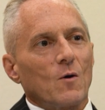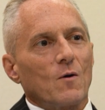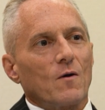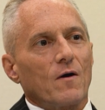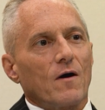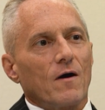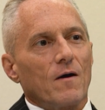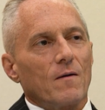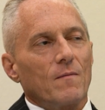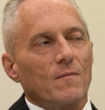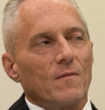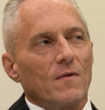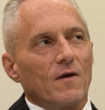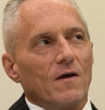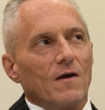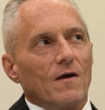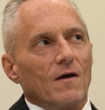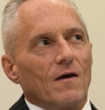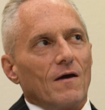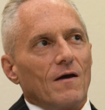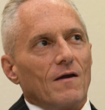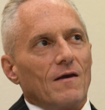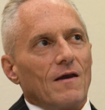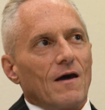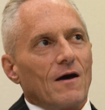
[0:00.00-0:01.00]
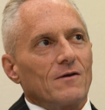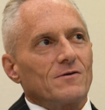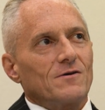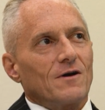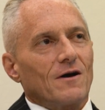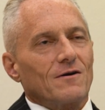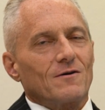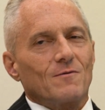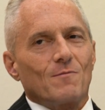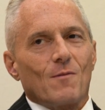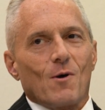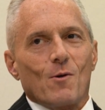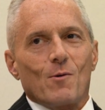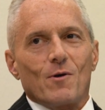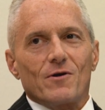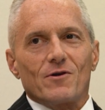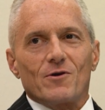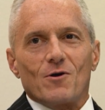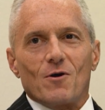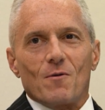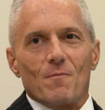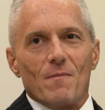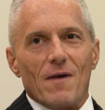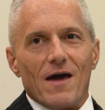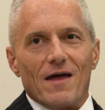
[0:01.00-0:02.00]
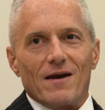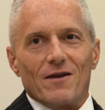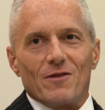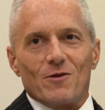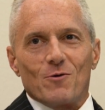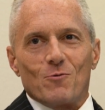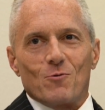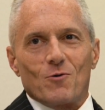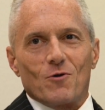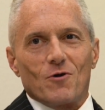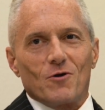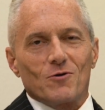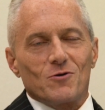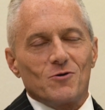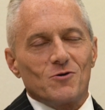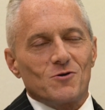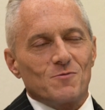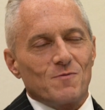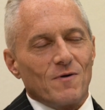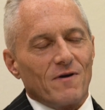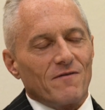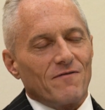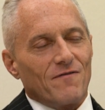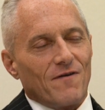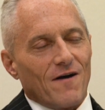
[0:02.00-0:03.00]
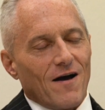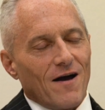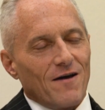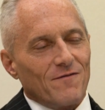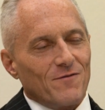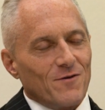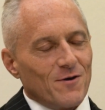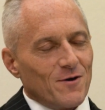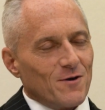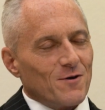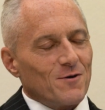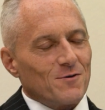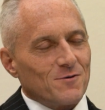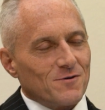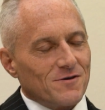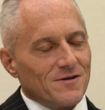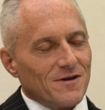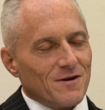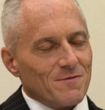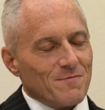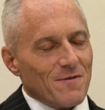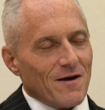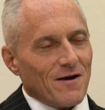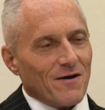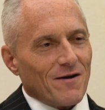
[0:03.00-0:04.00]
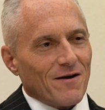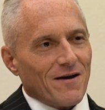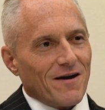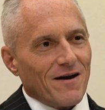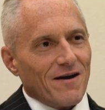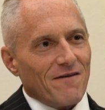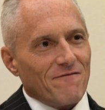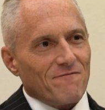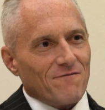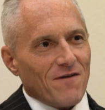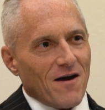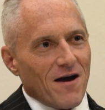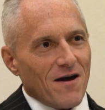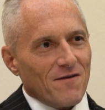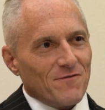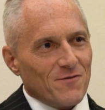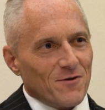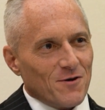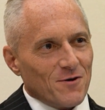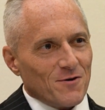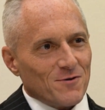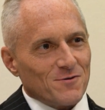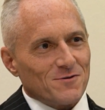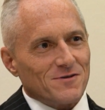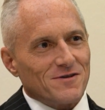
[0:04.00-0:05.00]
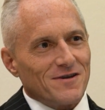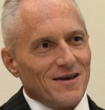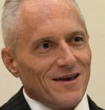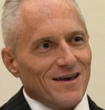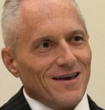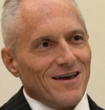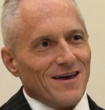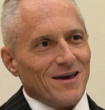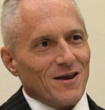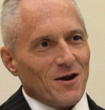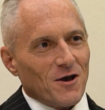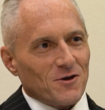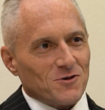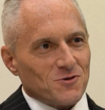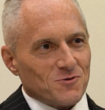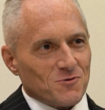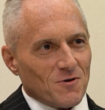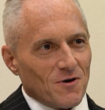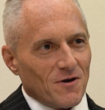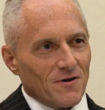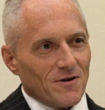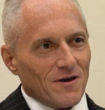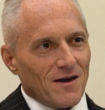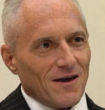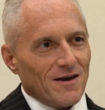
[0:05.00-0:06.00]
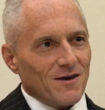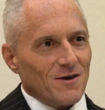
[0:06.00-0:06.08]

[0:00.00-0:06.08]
Okay. Now, Dr. Marwan, you're a man of the world. You spent five years in America, five years in Australia.